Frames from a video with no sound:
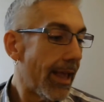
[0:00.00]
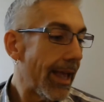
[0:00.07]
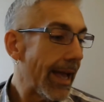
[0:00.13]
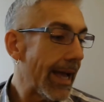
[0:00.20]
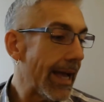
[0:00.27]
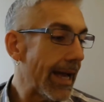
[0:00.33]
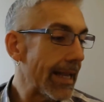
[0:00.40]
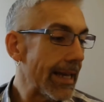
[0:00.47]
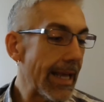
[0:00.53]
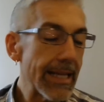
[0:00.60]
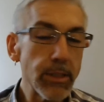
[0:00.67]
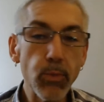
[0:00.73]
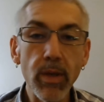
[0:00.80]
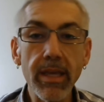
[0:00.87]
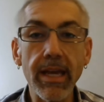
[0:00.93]

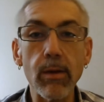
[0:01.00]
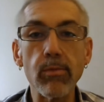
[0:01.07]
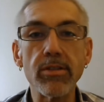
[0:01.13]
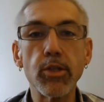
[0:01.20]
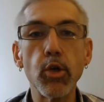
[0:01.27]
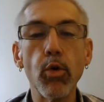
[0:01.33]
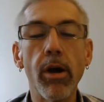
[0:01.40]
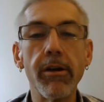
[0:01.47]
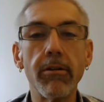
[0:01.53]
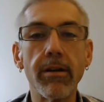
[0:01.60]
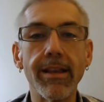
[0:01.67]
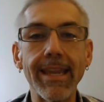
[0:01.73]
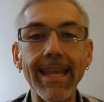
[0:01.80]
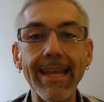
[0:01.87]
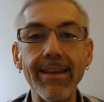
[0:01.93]
Last week I was
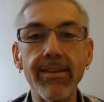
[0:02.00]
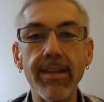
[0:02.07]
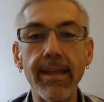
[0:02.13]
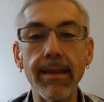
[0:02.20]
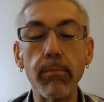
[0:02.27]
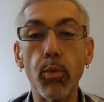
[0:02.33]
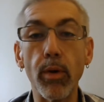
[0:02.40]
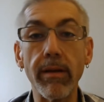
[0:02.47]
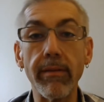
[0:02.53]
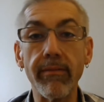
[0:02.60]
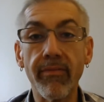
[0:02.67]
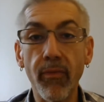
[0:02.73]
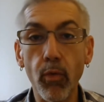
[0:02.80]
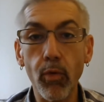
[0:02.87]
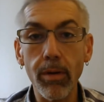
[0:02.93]

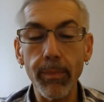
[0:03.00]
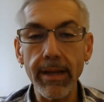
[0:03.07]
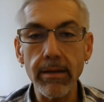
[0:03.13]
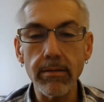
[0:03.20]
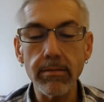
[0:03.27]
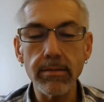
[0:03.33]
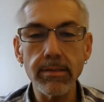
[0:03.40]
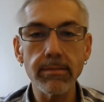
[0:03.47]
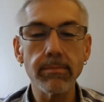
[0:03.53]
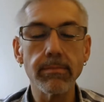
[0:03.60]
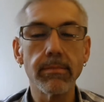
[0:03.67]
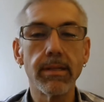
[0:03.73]
218.4 pounds,